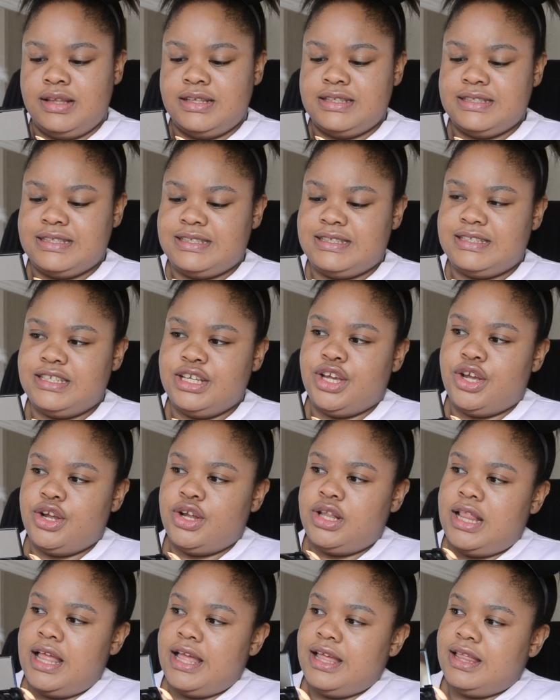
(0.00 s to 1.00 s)

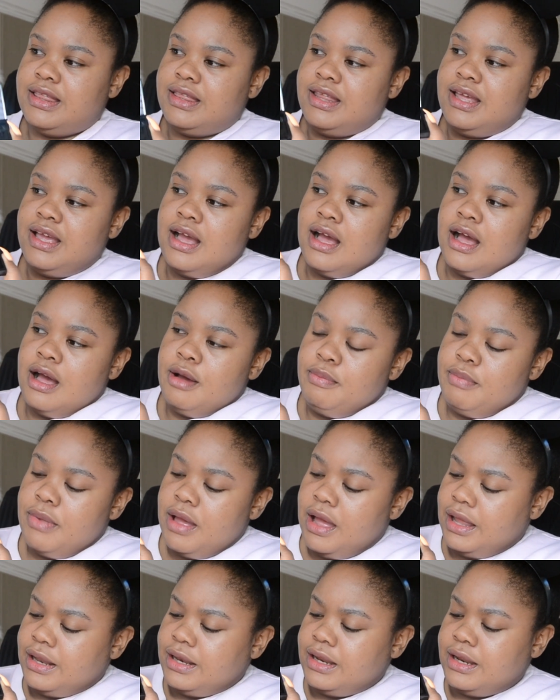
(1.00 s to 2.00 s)
sticker like thing up,
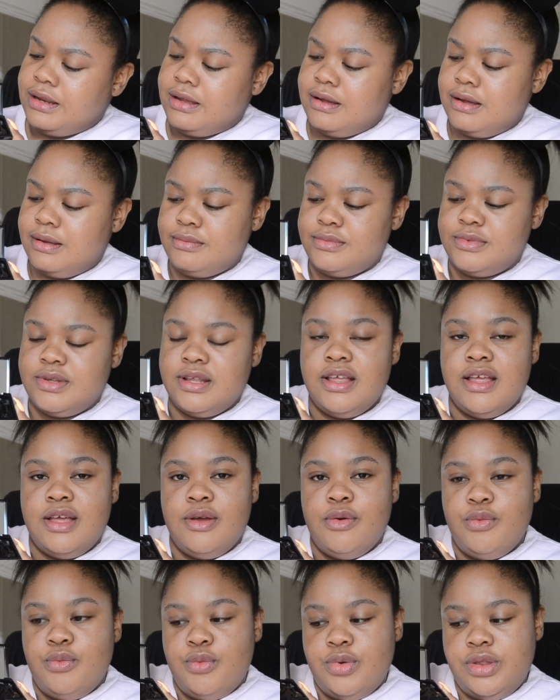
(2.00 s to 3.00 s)
and it comes
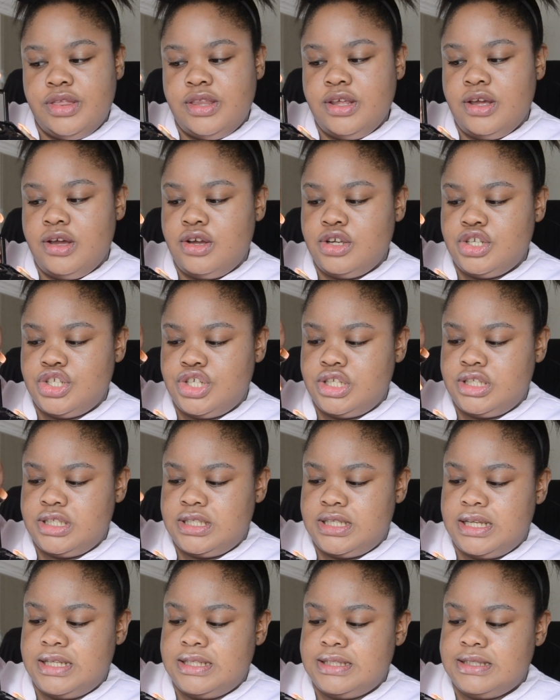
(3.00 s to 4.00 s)
with the
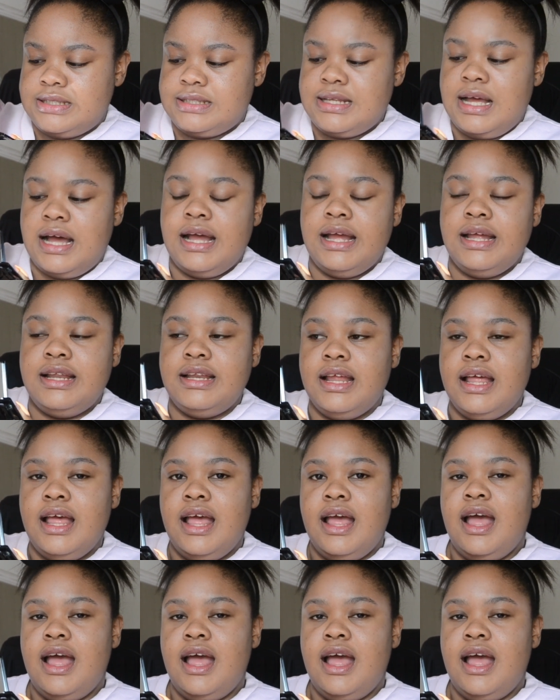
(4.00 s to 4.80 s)
cushions inside,